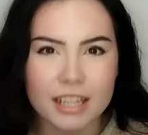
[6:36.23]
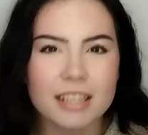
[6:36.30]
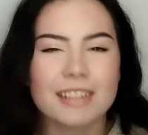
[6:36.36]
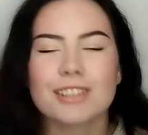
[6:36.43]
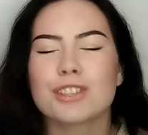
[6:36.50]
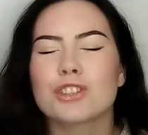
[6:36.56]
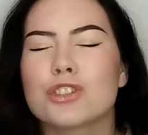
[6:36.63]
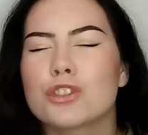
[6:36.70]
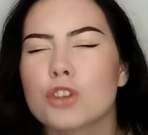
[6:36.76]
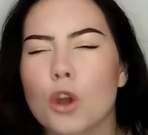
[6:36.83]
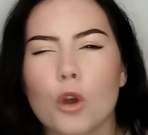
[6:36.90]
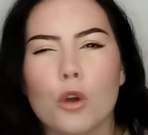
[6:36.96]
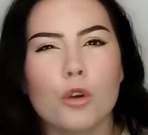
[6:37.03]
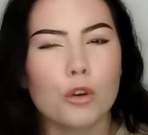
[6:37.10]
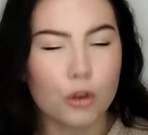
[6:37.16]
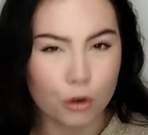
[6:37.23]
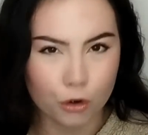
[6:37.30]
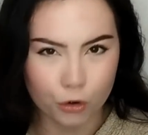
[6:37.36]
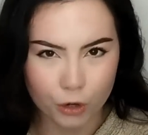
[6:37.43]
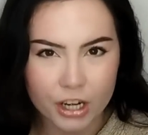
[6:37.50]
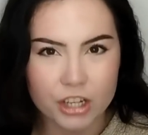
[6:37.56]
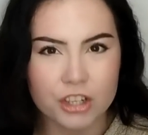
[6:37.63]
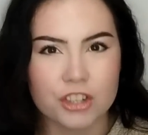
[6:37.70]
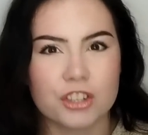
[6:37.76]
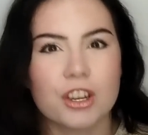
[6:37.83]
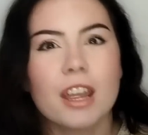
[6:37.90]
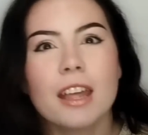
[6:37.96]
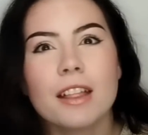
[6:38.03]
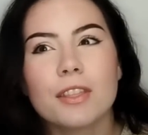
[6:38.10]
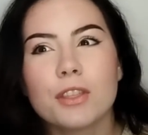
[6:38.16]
It is so cringe,